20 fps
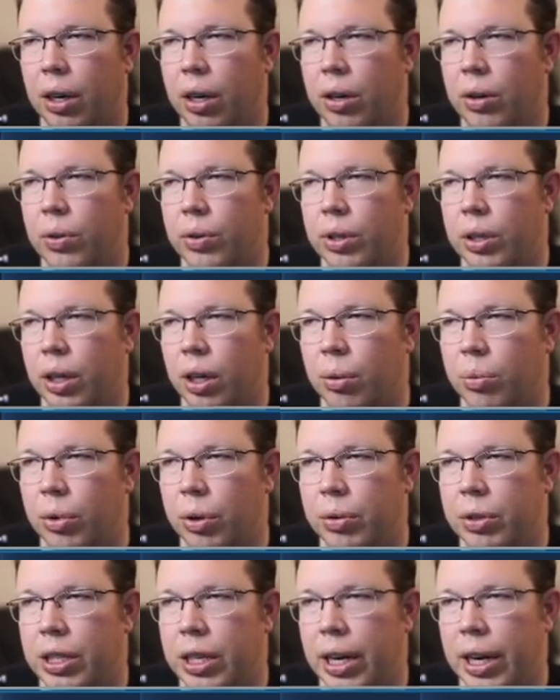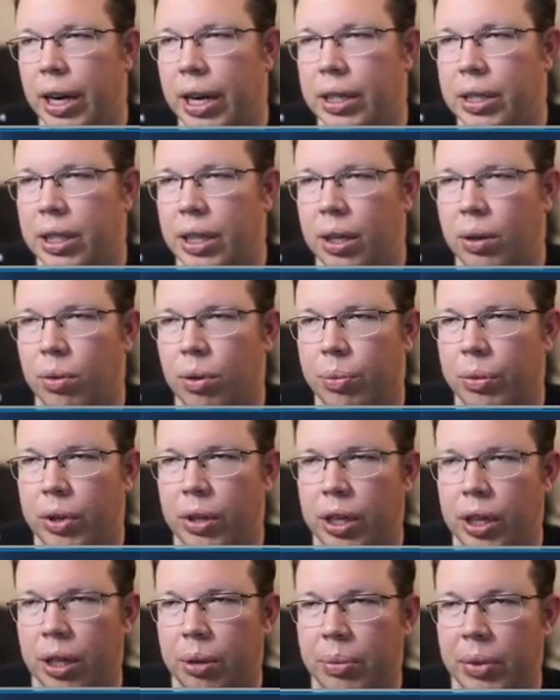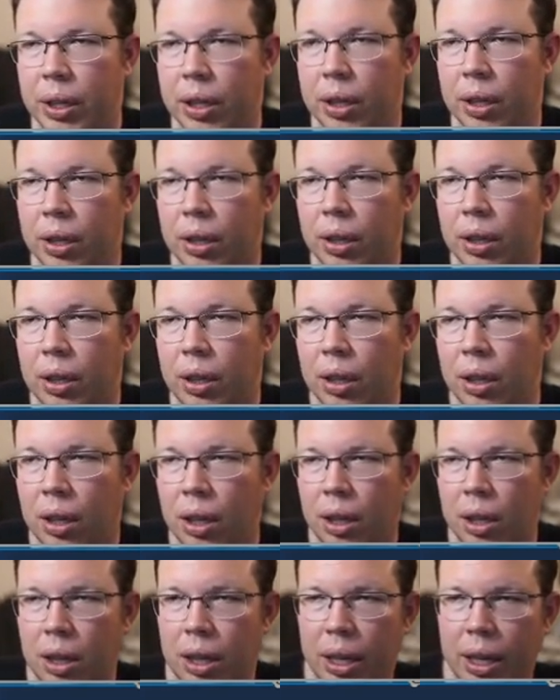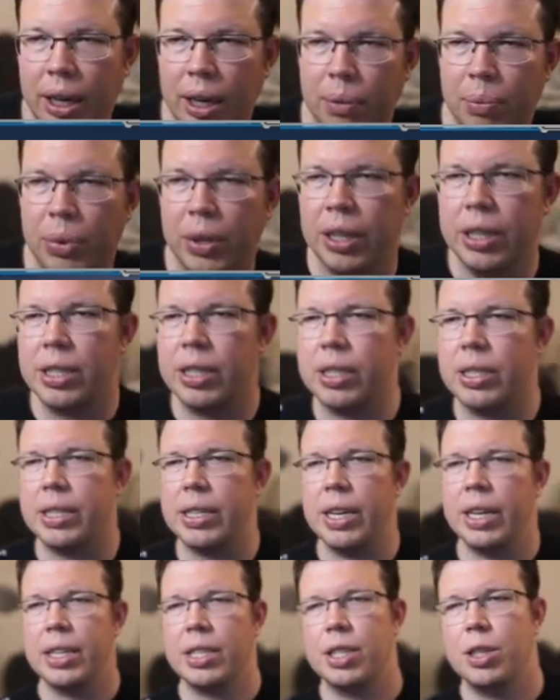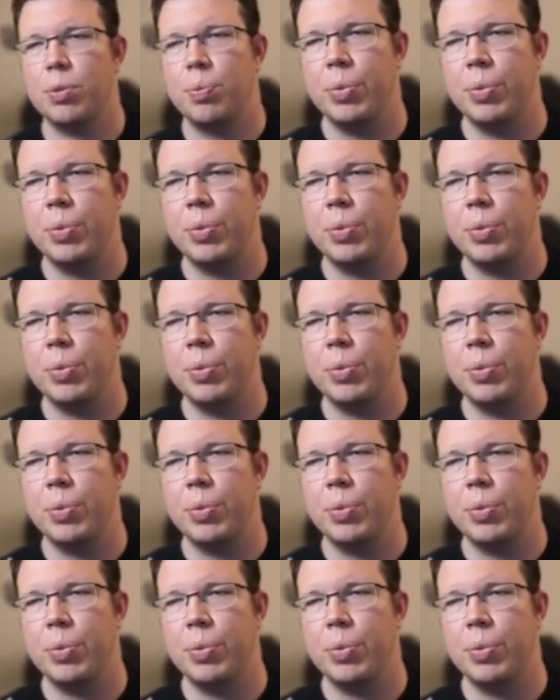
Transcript: No, she got more tenacity. One more time. Look at that. Plus six